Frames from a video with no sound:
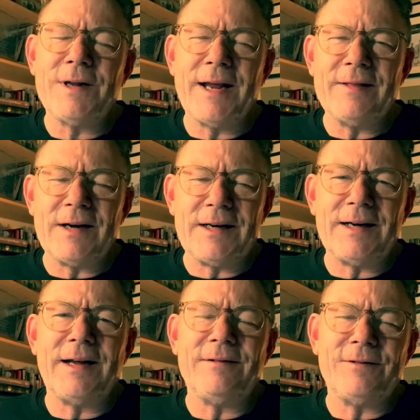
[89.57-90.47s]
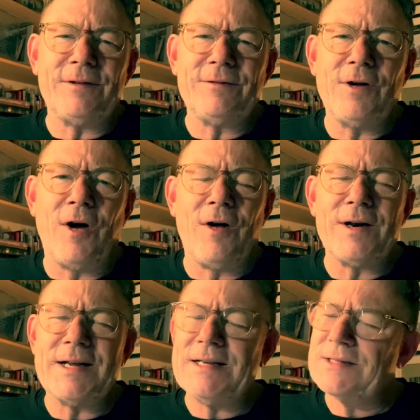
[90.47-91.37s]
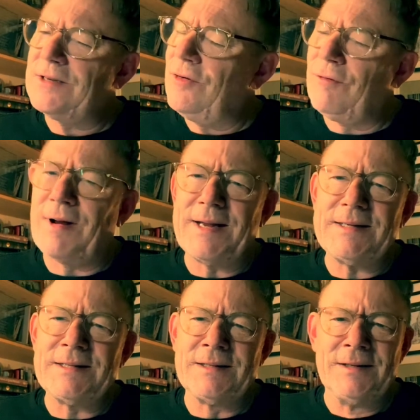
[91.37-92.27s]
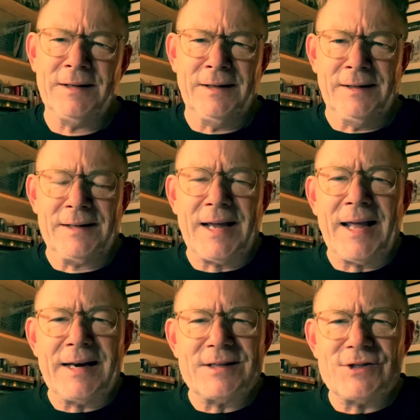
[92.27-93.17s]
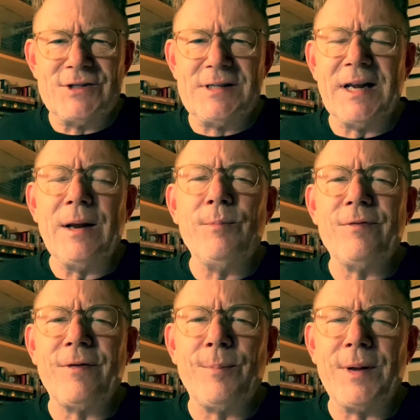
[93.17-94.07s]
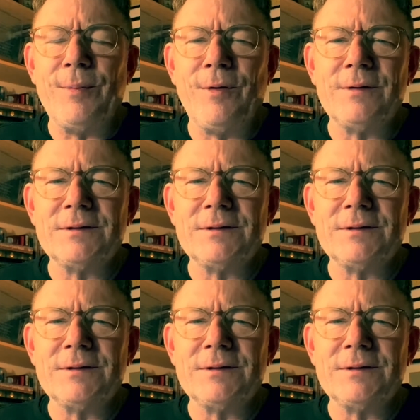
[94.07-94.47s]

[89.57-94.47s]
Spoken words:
and the love of God is great and is deep for people.